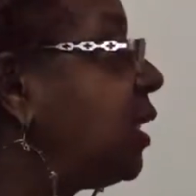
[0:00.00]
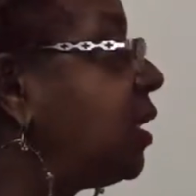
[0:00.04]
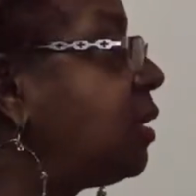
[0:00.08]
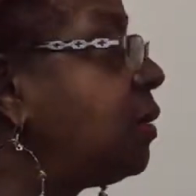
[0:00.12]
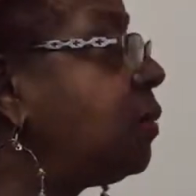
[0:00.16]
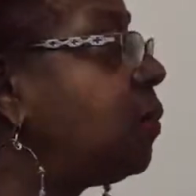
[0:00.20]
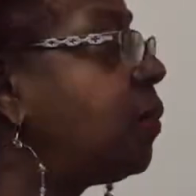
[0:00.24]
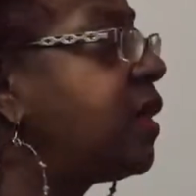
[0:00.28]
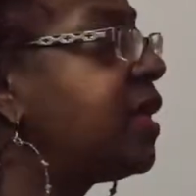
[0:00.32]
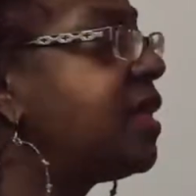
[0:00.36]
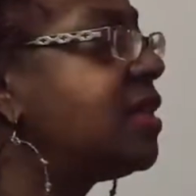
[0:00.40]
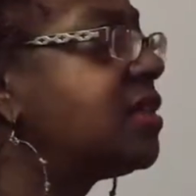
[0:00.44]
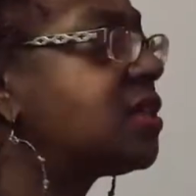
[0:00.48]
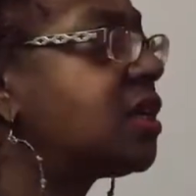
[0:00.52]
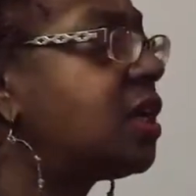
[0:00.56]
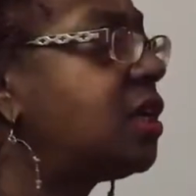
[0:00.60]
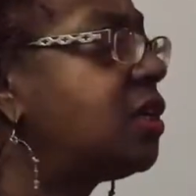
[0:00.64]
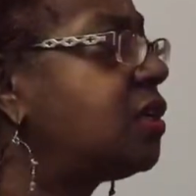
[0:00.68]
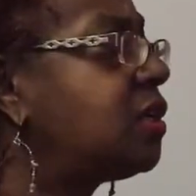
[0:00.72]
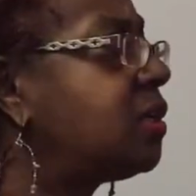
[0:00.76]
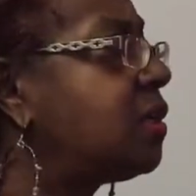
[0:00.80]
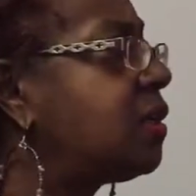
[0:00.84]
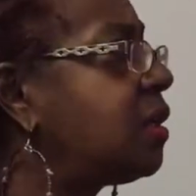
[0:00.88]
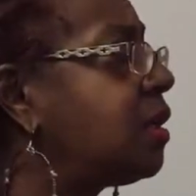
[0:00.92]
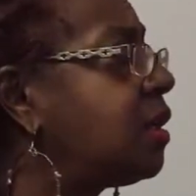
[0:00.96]
little ones
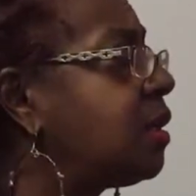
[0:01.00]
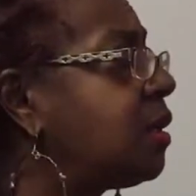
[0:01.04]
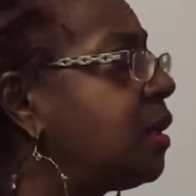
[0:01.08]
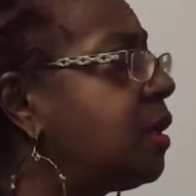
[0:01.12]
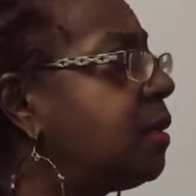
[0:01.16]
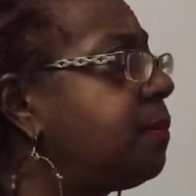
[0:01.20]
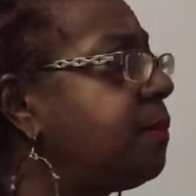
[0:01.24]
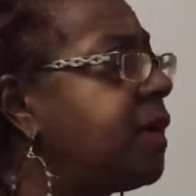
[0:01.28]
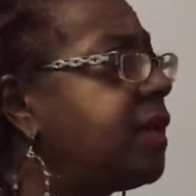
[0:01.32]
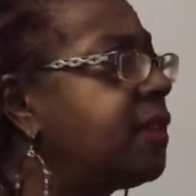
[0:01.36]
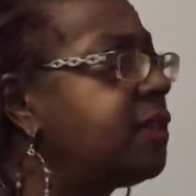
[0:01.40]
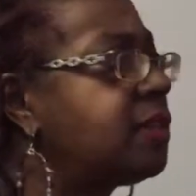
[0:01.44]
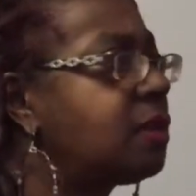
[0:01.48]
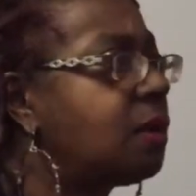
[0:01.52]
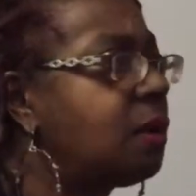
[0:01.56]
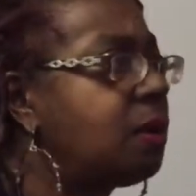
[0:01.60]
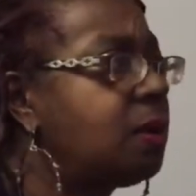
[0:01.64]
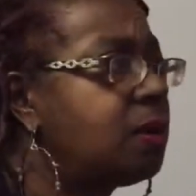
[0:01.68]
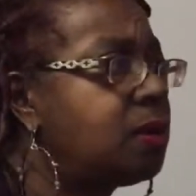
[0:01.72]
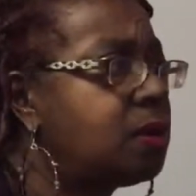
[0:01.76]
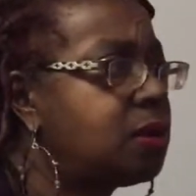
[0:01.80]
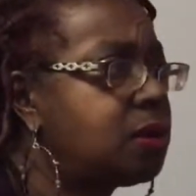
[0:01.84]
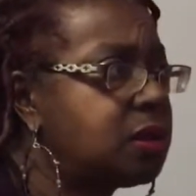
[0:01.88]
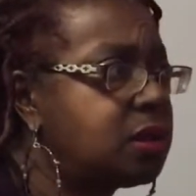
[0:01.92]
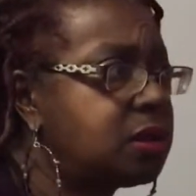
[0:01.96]
under a month
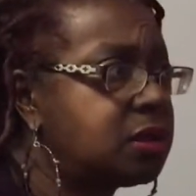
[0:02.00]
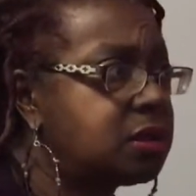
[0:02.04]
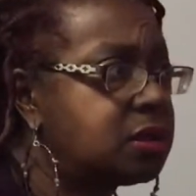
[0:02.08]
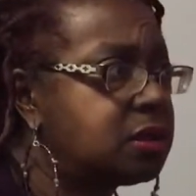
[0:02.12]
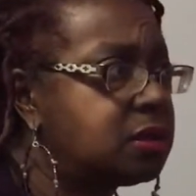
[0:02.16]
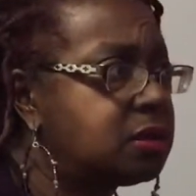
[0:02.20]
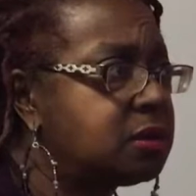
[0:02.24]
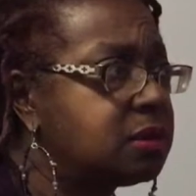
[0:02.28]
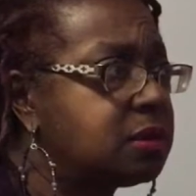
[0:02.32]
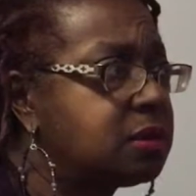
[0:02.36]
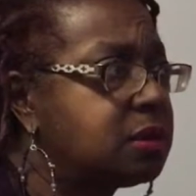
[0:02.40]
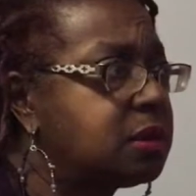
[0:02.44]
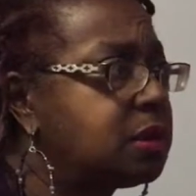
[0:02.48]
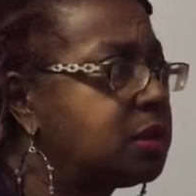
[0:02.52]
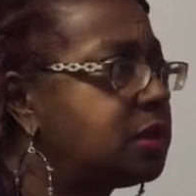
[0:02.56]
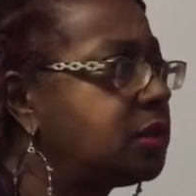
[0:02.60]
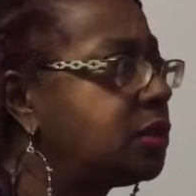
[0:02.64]
old or